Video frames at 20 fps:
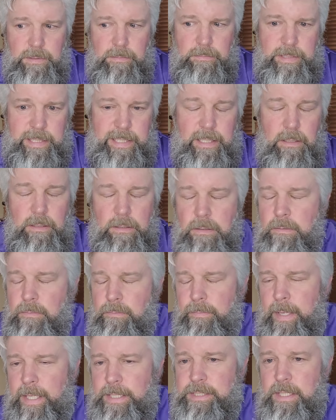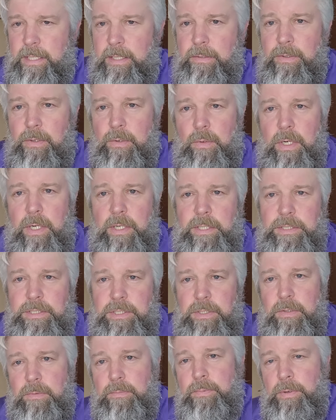deal, basically, they're going
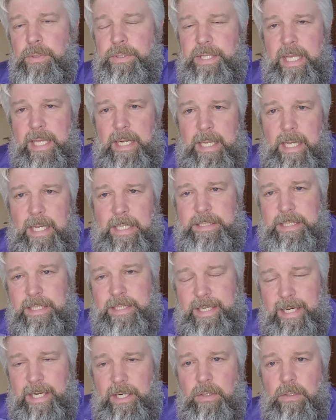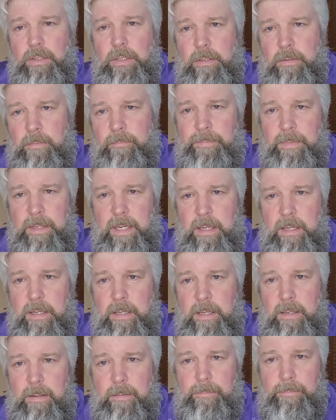to put that onto their
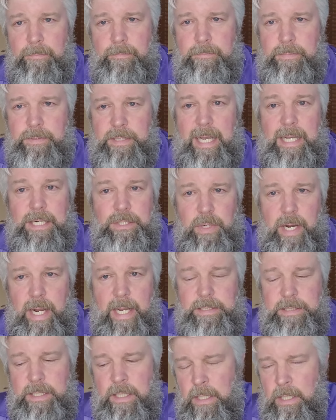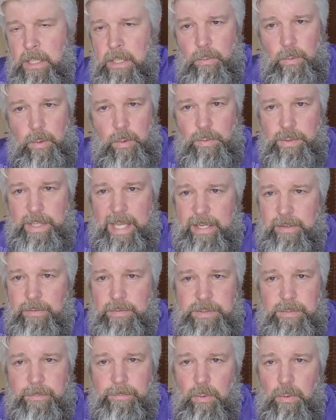contract. We will not
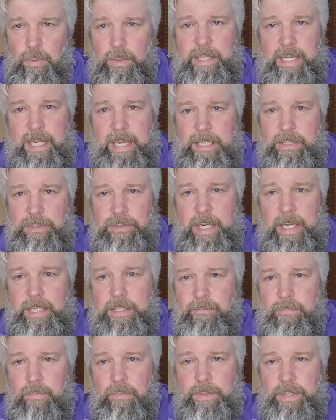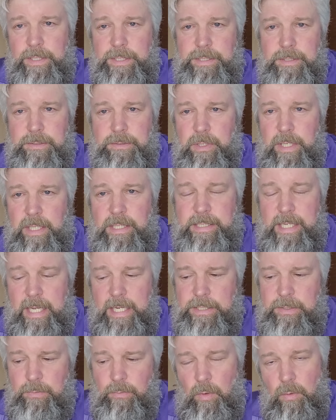use a board contract for this
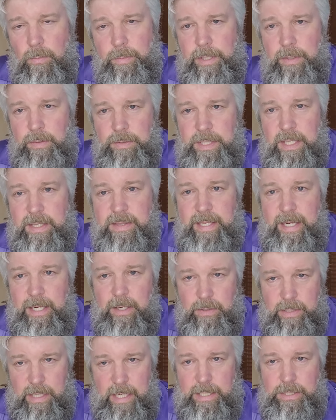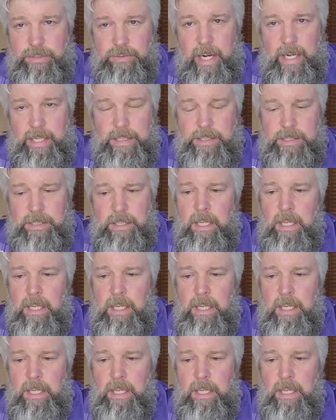transaction. We will be using their contracts.